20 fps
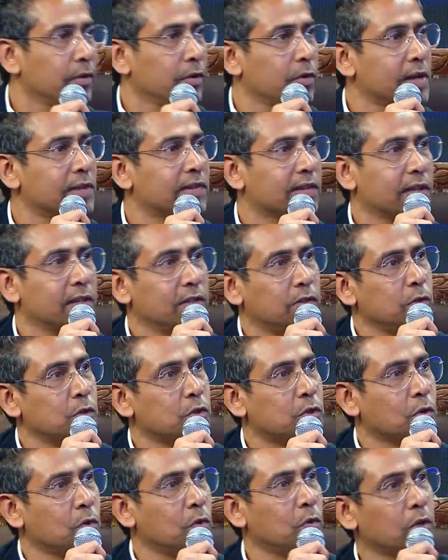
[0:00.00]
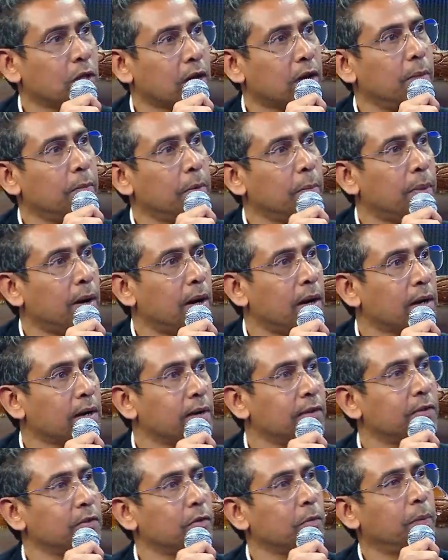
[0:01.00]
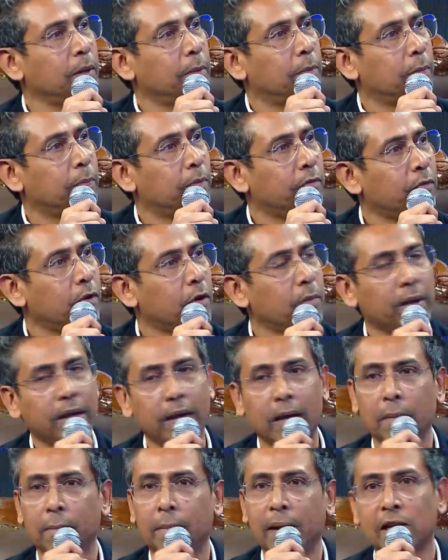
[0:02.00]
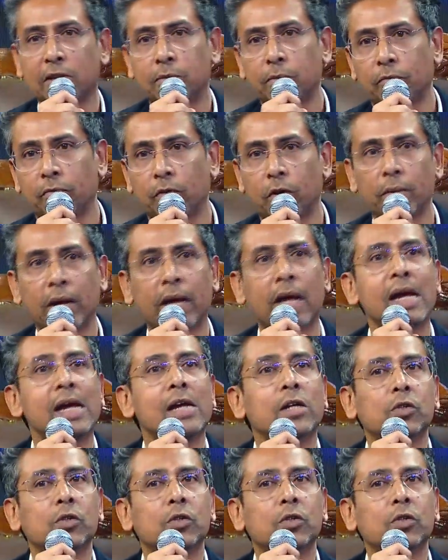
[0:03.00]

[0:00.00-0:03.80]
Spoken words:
You know, as kids used to go to the Cubbon Park, listen to people performing, bands performing.